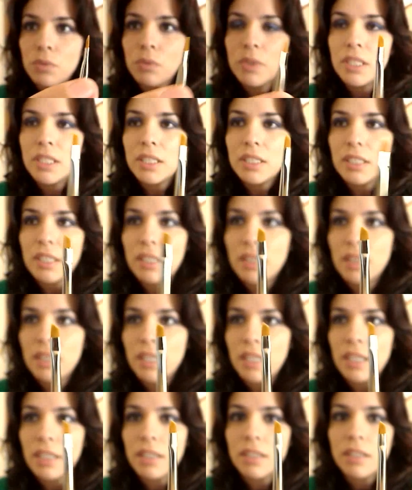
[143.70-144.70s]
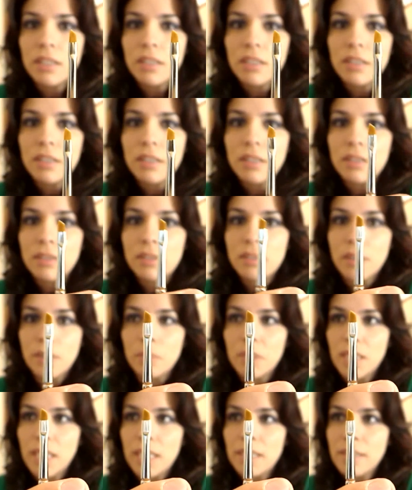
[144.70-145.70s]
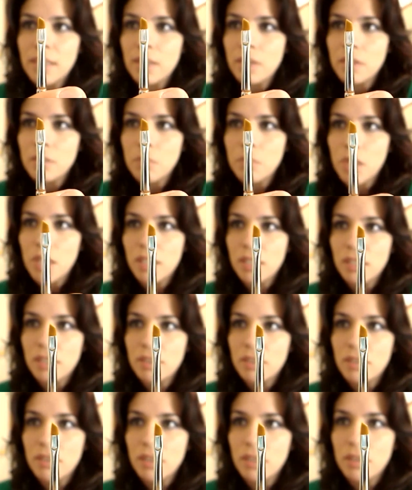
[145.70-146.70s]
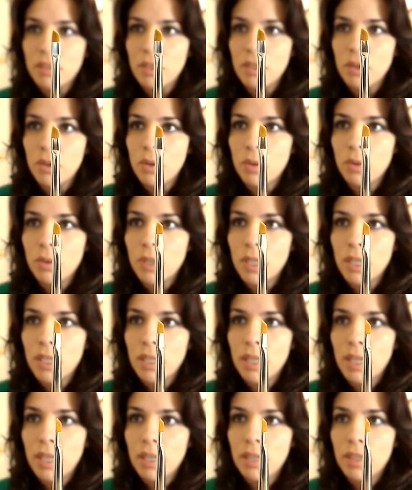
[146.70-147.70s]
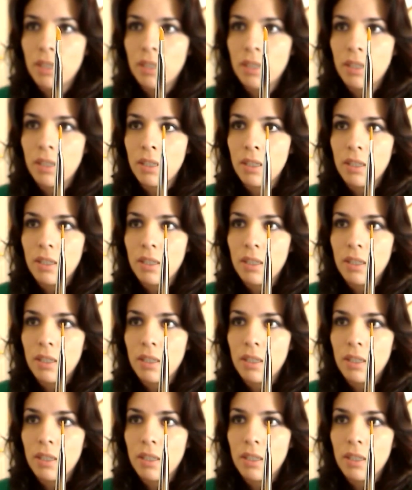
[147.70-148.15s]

really thin. So, I mean, that's how small it is on its own. And then